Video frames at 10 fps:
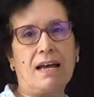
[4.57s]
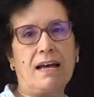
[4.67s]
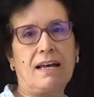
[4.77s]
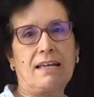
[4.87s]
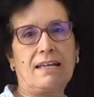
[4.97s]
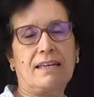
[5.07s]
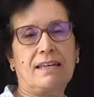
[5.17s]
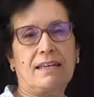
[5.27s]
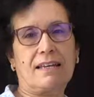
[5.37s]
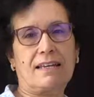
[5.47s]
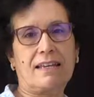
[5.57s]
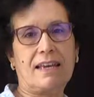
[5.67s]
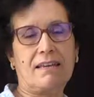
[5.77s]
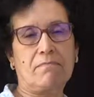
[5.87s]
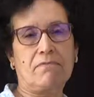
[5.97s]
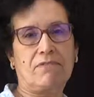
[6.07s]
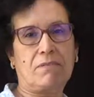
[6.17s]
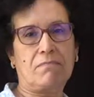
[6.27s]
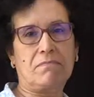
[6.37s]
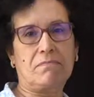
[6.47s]
I came
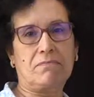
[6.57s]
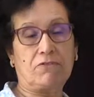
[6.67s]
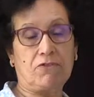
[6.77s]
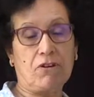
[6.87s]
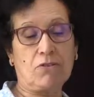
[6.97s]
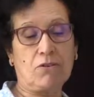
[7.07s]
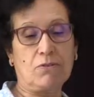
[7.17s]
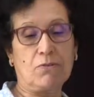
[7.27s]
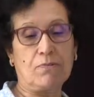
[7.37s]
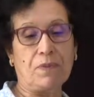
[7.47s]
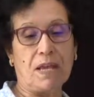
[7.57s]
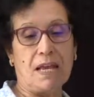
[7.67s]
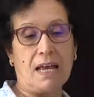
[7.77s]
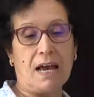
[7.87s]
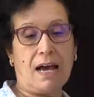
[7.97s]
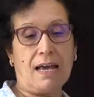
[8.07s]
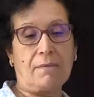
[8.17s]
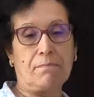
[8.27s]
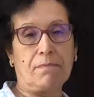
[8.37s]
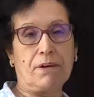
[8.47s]
from Morocco. I
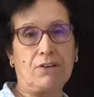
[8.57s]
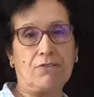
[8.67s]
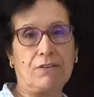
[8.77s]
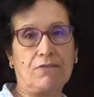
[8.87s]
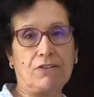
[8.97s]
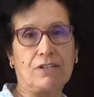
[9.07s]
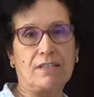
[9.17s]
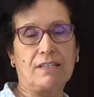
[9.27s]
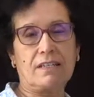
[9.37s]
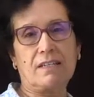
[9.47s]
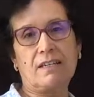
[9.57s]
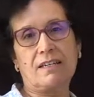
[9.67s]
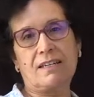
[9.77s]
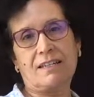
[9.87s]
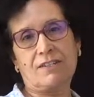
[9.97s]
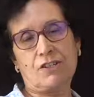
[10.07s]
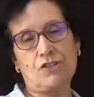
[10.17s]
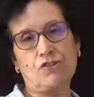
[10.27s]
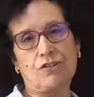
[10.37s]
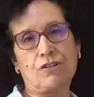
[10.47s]
am a university
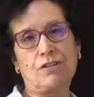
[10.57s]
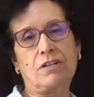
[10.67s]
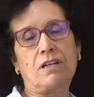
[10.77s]
teacher.